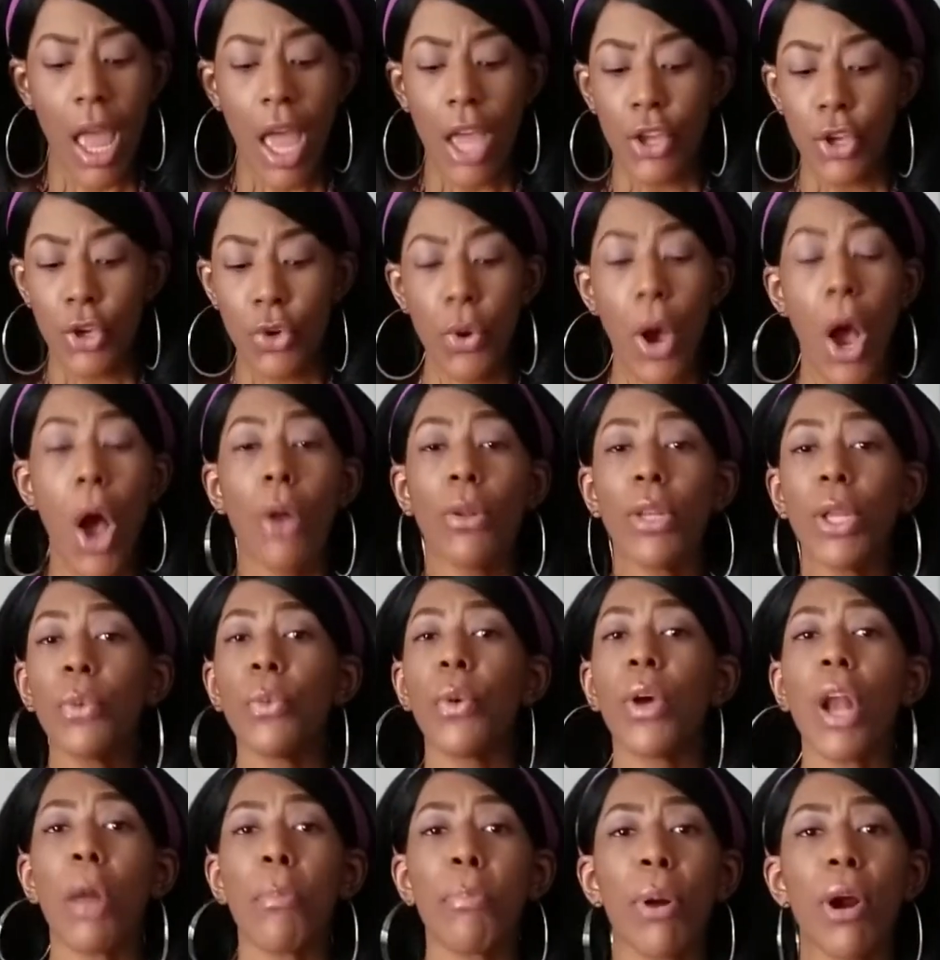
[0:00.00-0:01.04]
You only
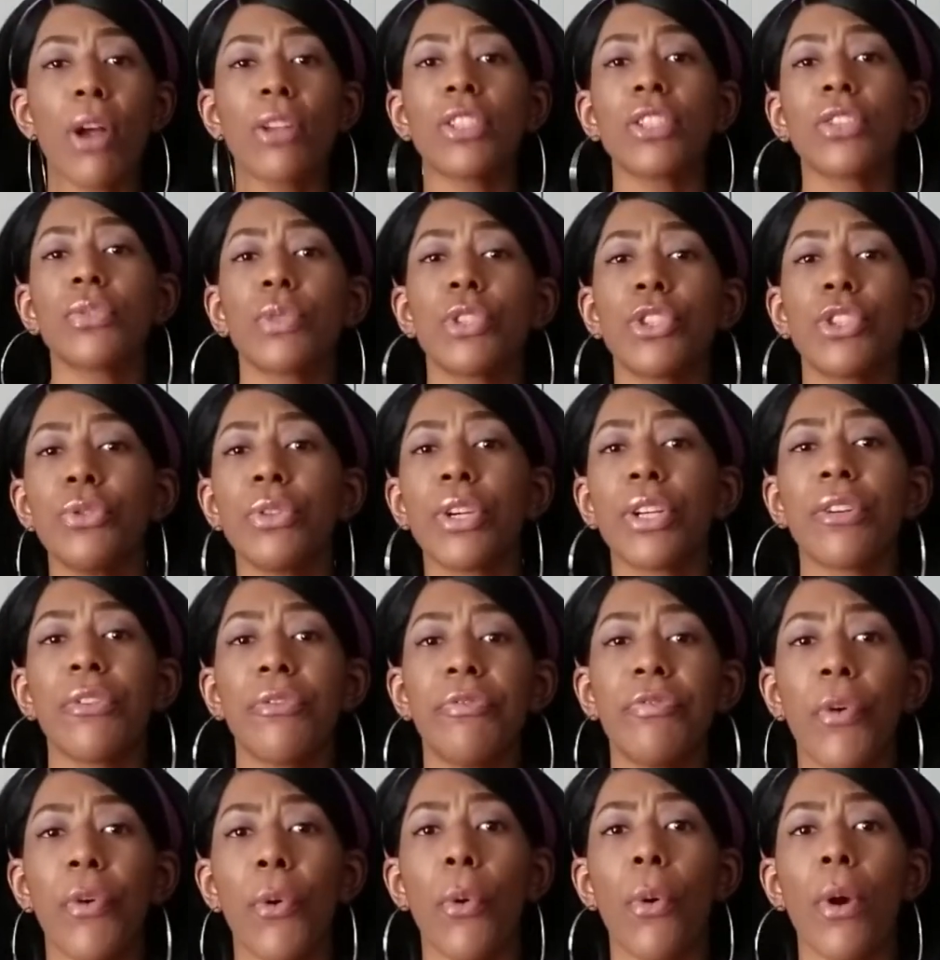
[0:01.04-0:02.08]
want to purchase what you can
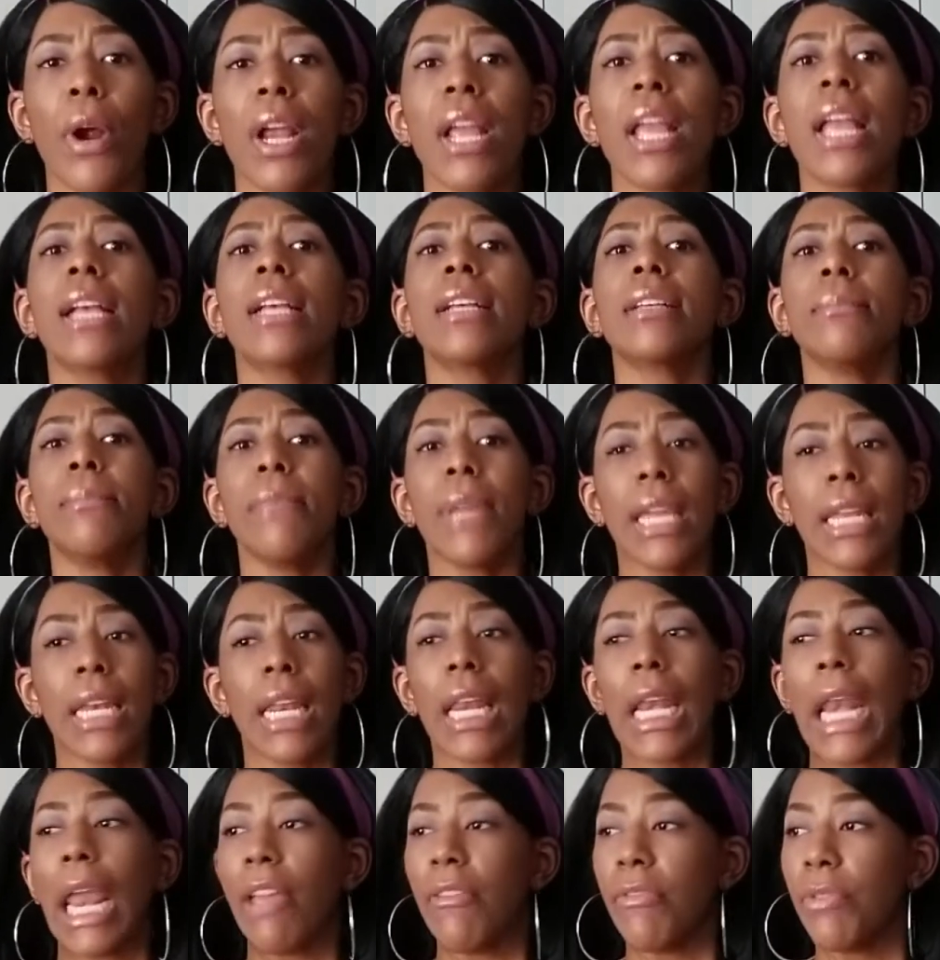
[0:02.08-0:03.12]
afford, meaning
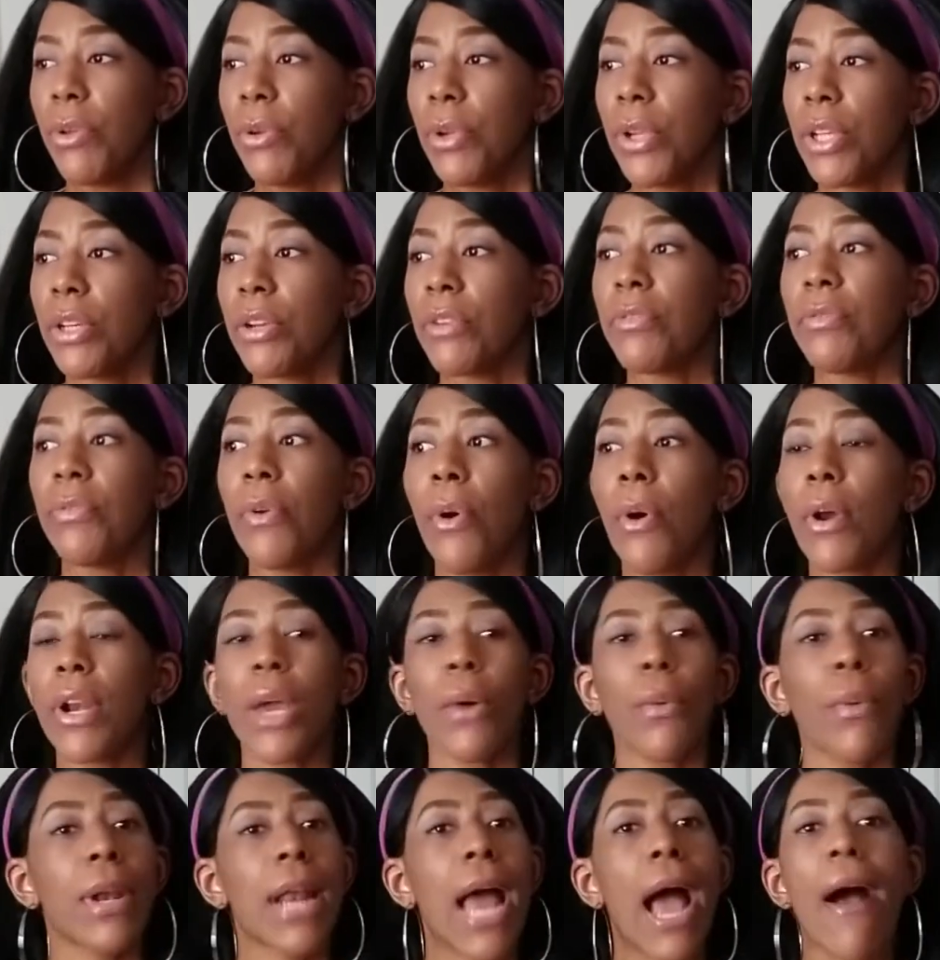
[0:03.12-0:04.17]
if you can afford it
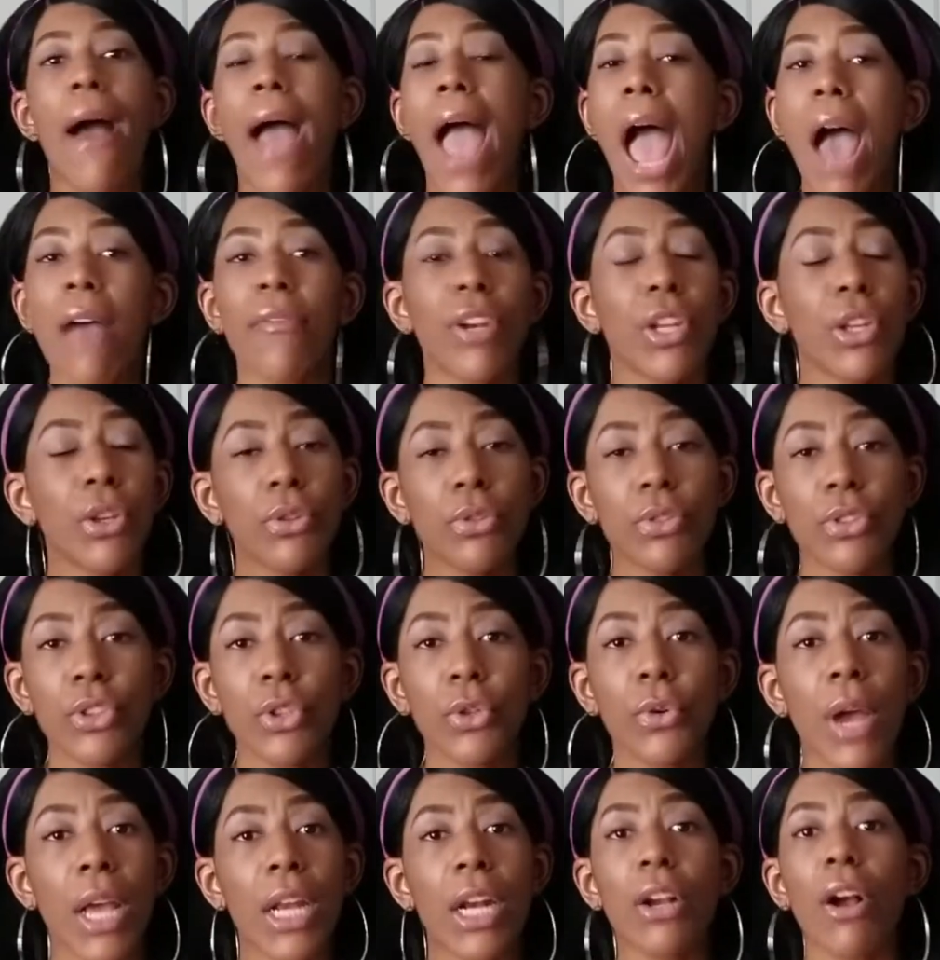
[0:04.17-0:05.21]
without having to use the
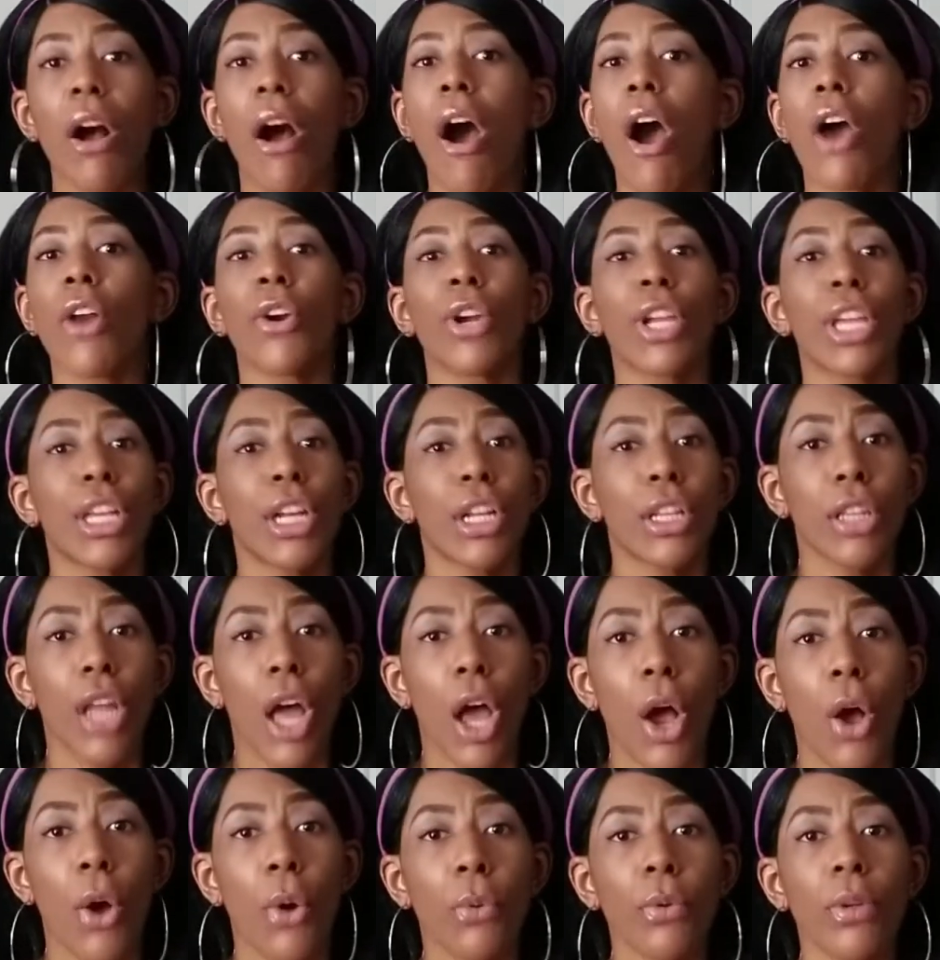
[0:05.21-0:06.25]
credit card or get a
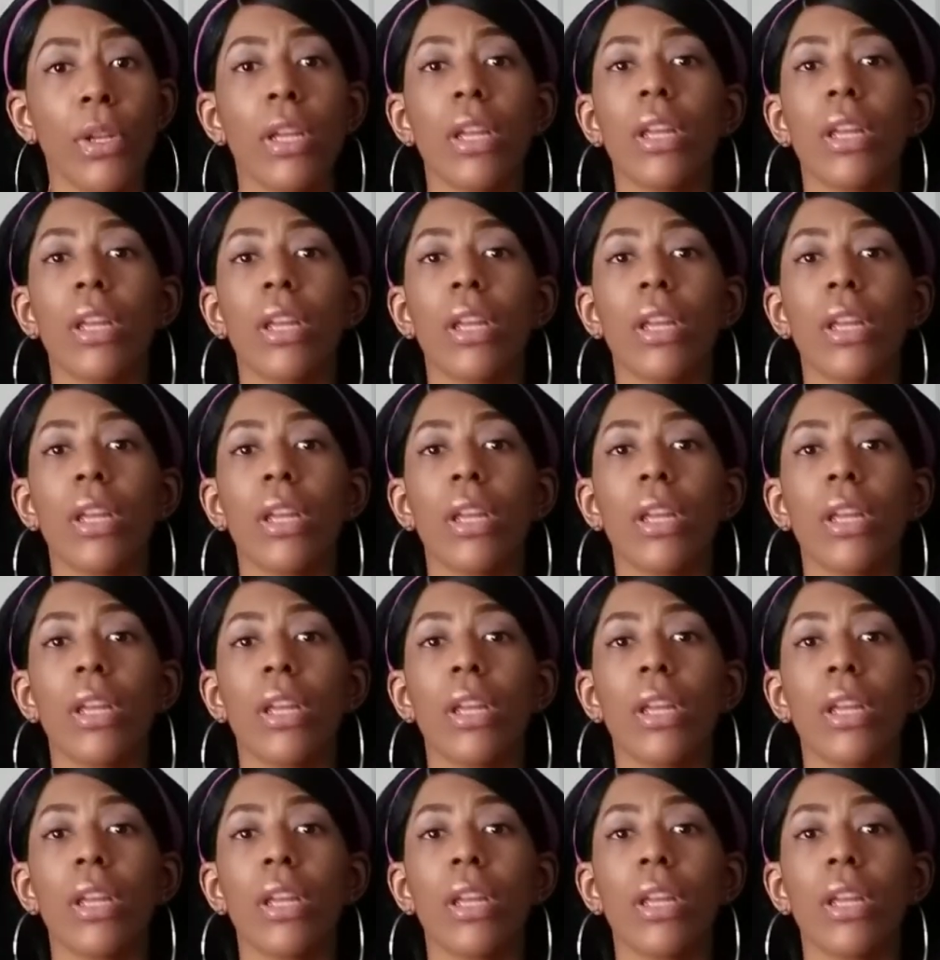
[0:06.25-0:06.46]
loan,